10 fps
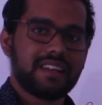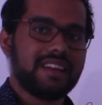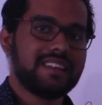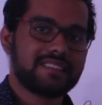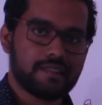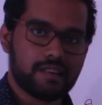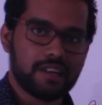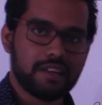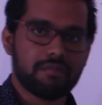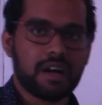then it is
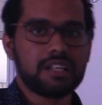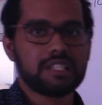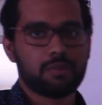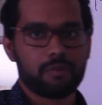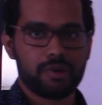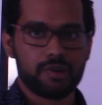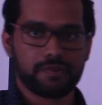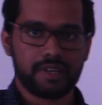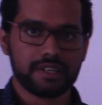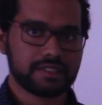called the mass moment of
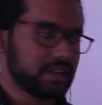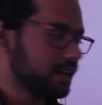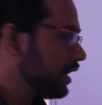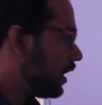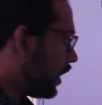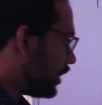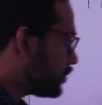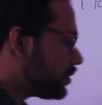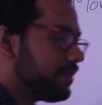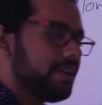inertia.
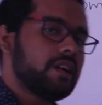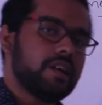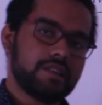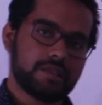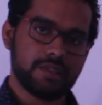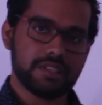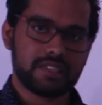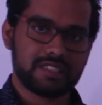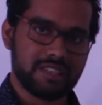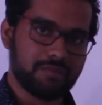Today we are going to
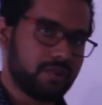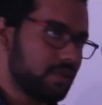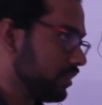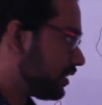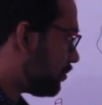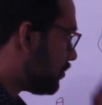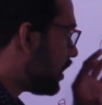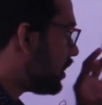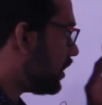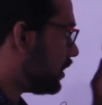discuss about
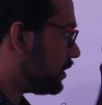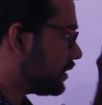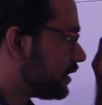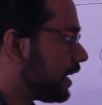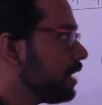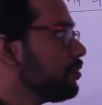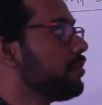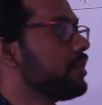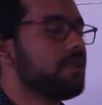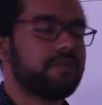the second
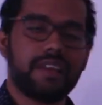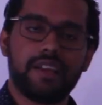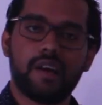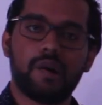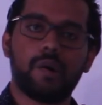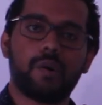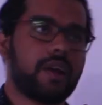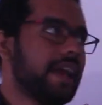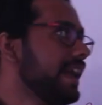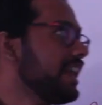moment of area
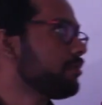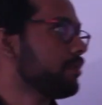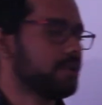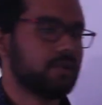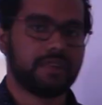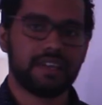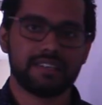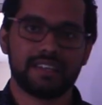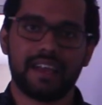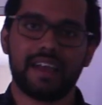or area moment of
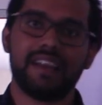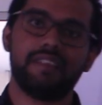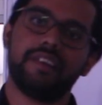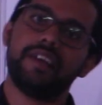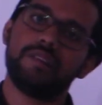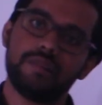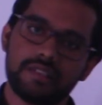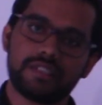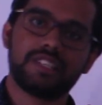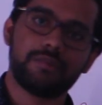inertia, and we need to
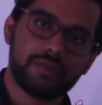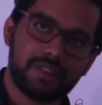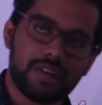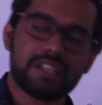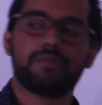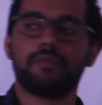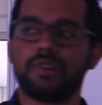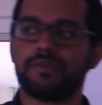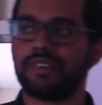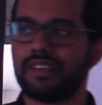discuss about the mass moment
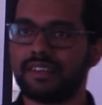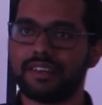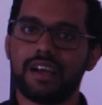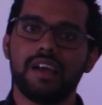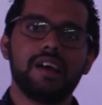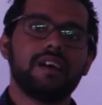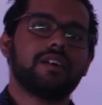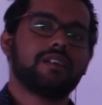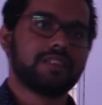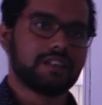of inertia
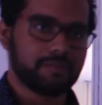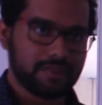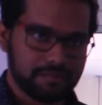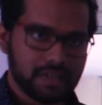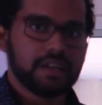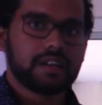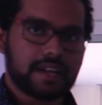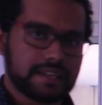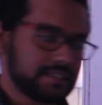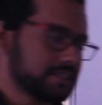the coming
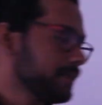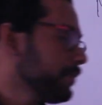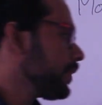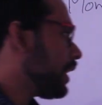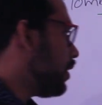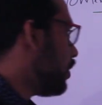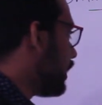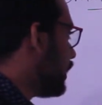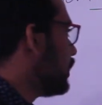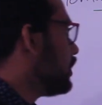classes.
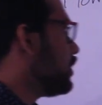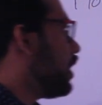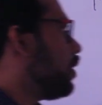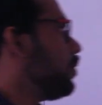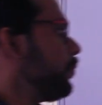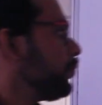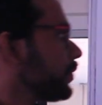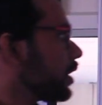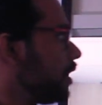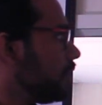Okay, now
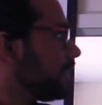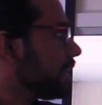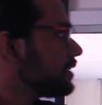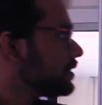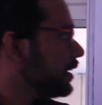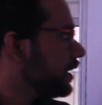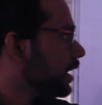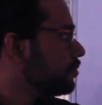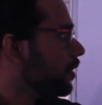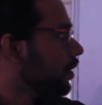we are considering
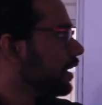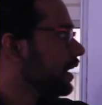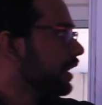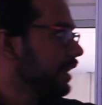a body